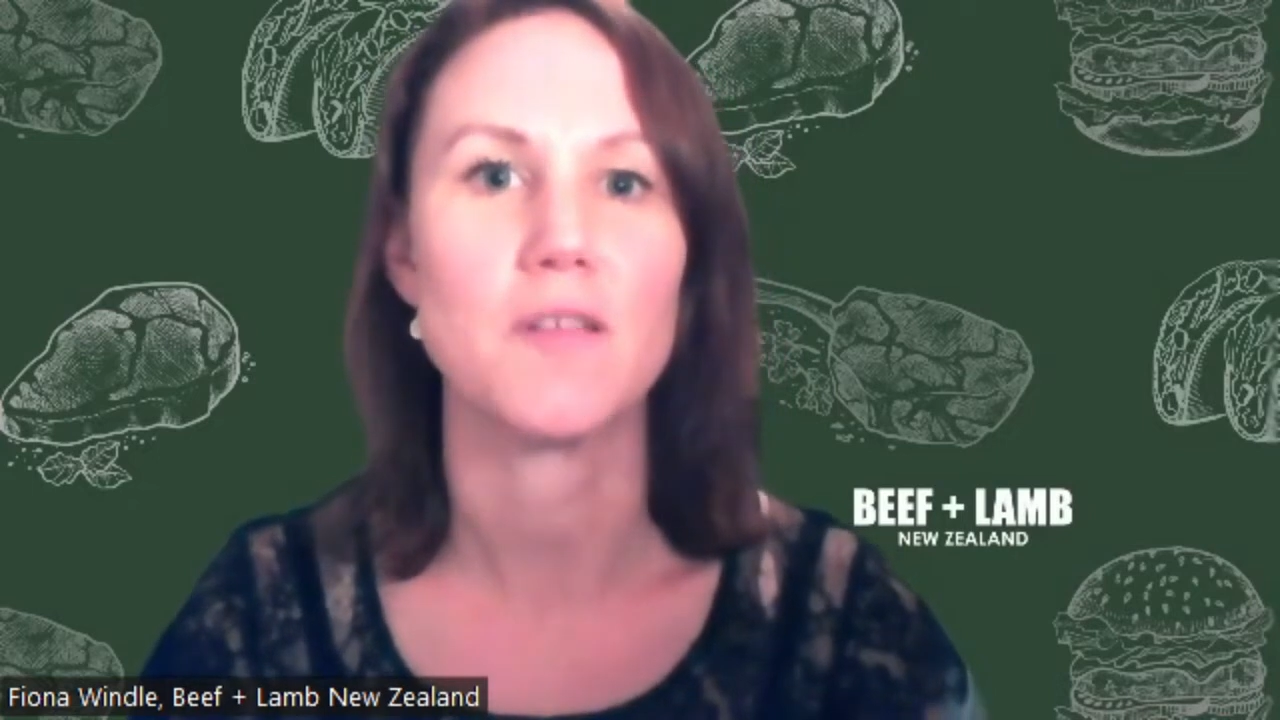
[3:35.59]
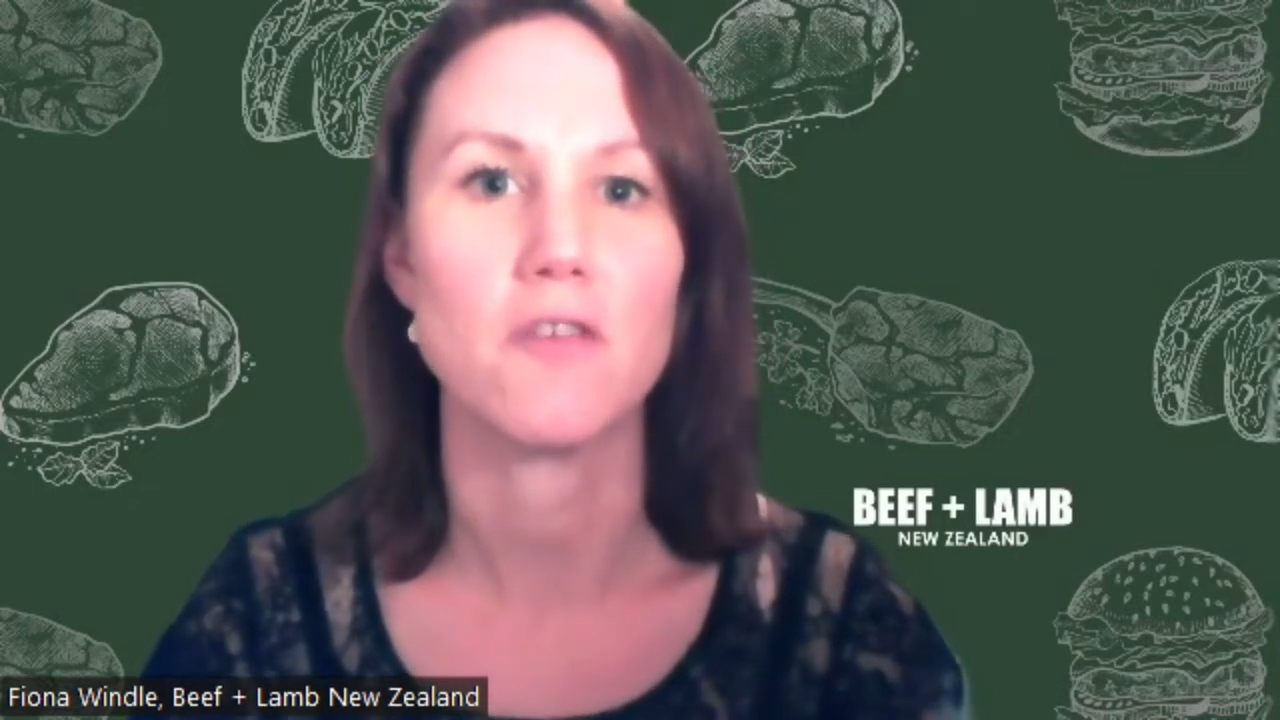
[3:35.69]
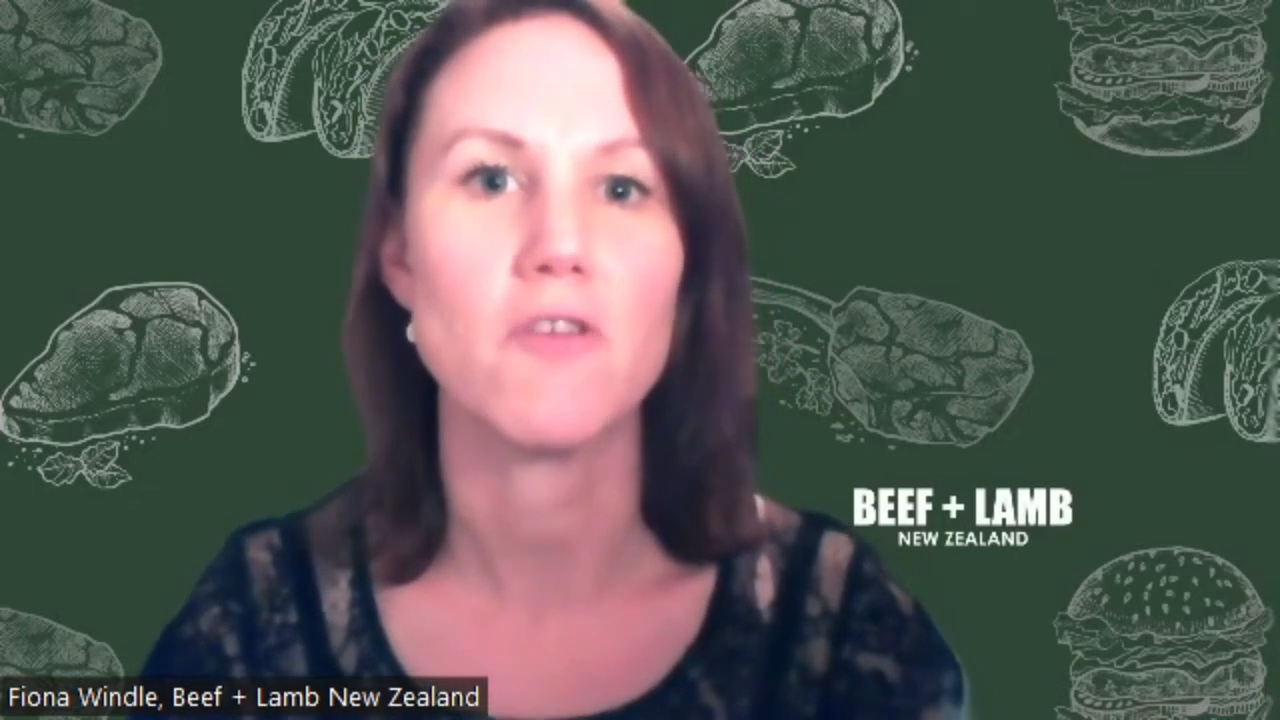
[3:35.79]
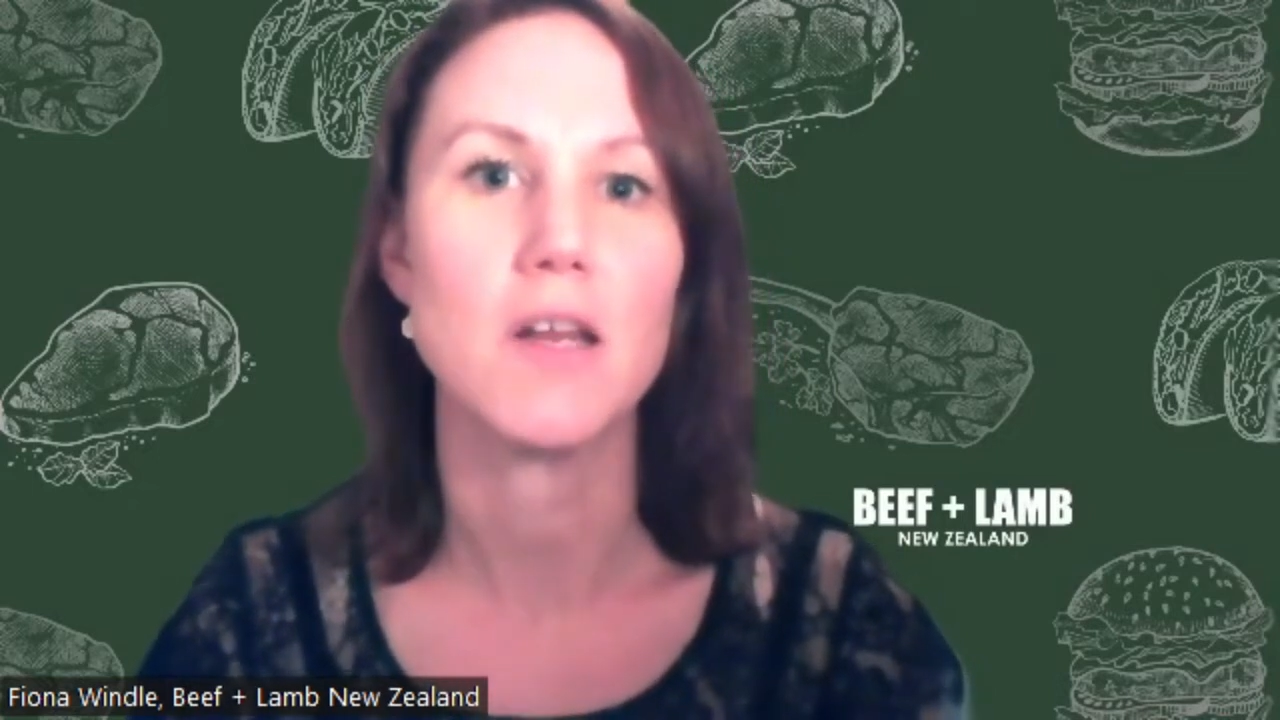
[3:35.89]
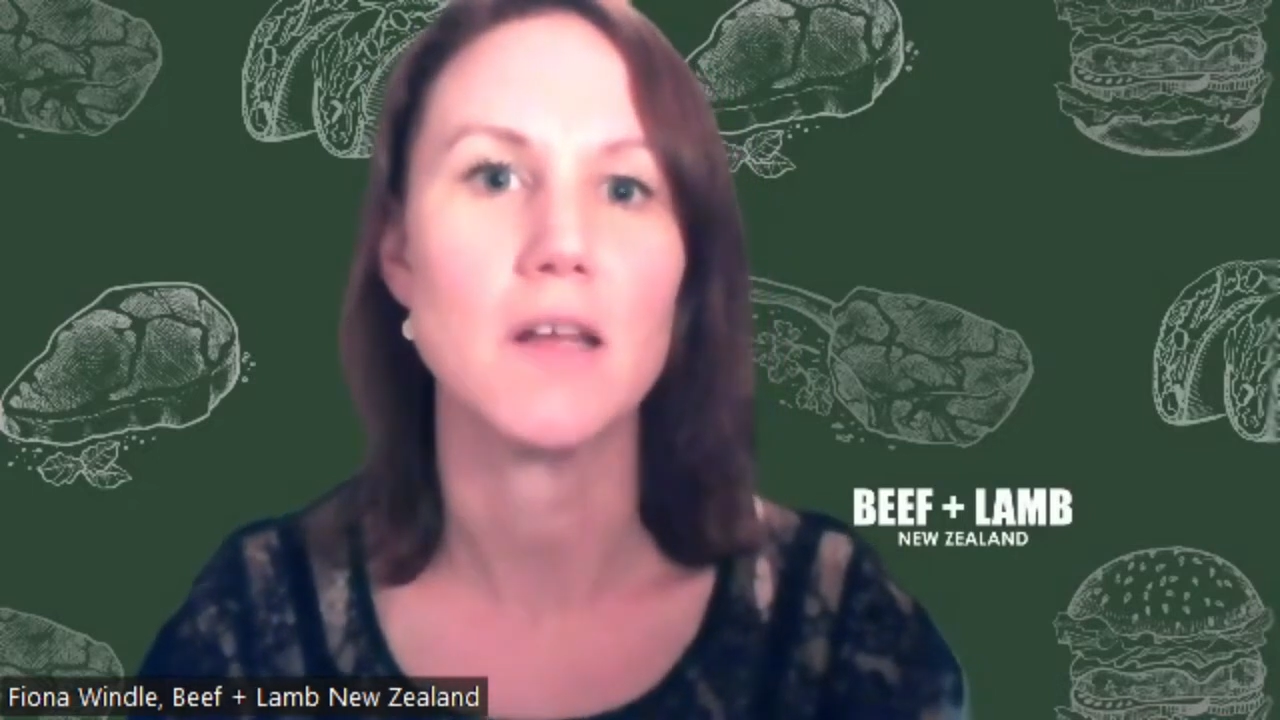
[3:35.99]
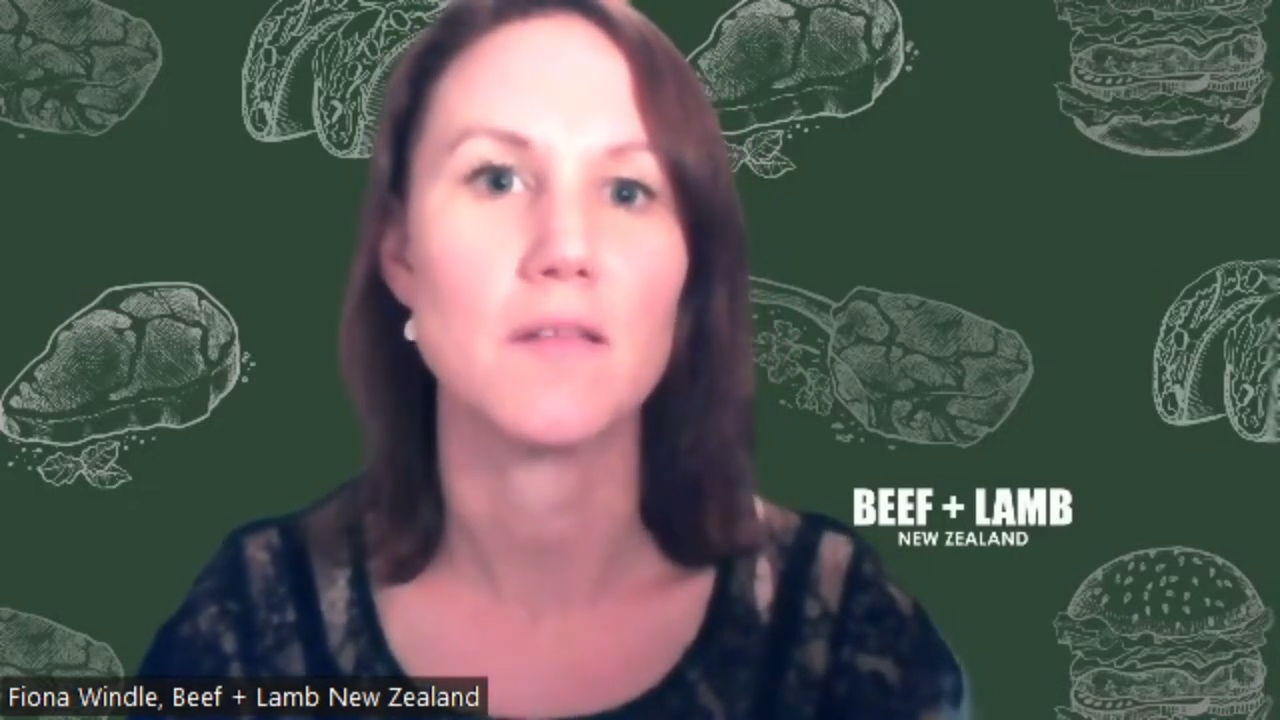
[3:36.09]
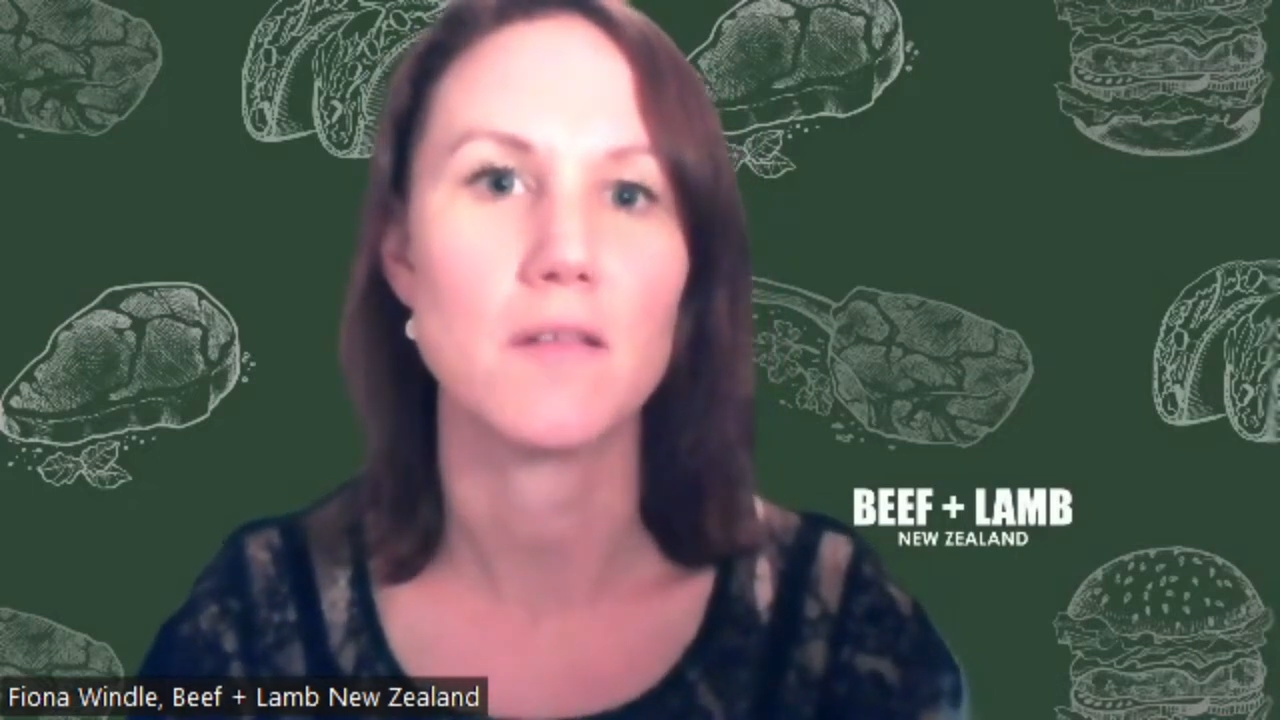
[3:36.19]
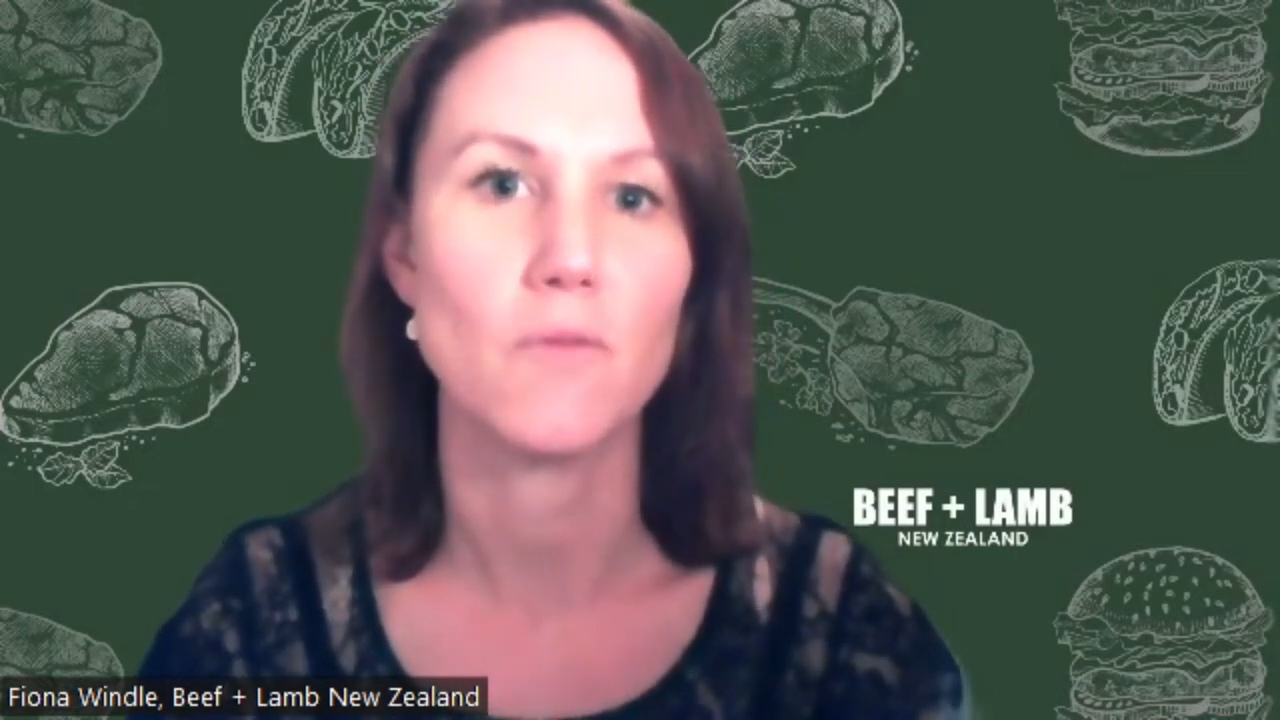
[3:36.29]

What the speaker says: ingredients,